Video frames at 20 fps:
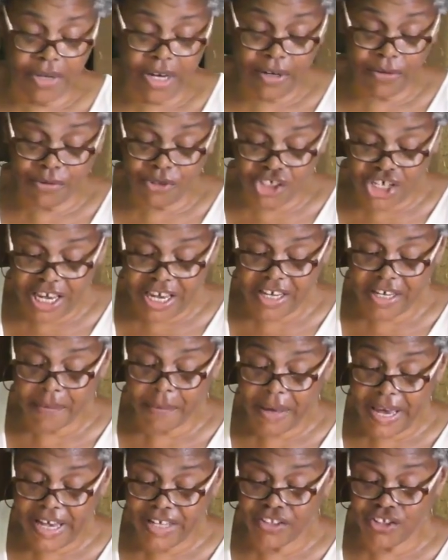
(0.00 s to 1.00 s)
now
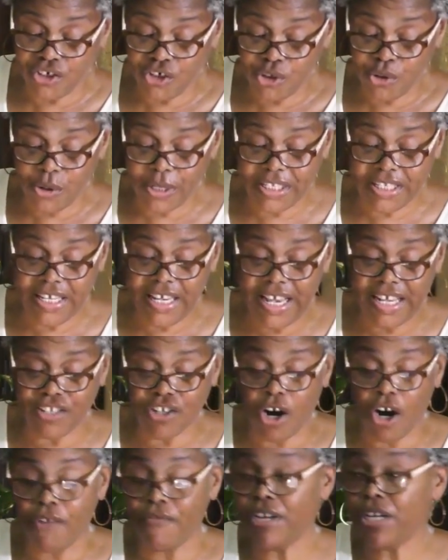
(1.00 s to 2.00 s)
Jacob has a choice. He has
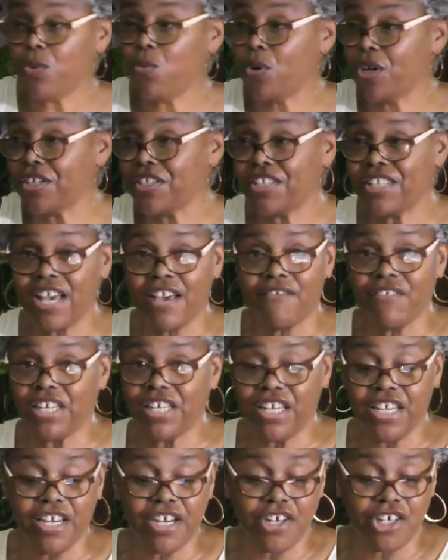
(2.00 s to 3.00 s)
already worked
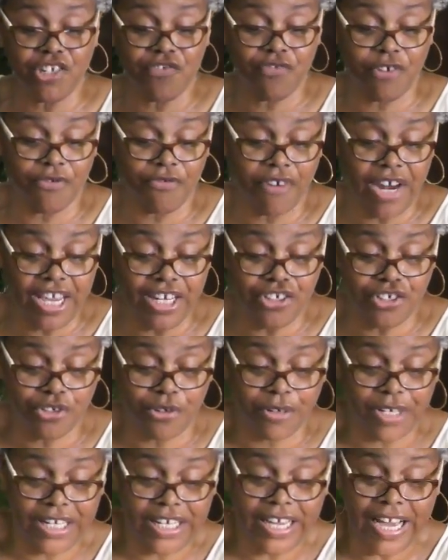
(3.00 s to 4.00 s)
seven years for
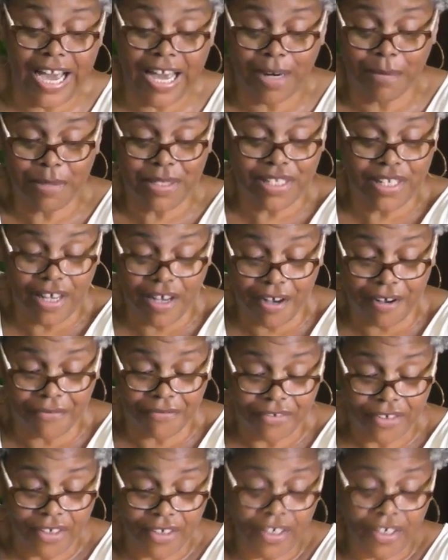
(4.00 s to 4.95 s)
Rachel and he got himself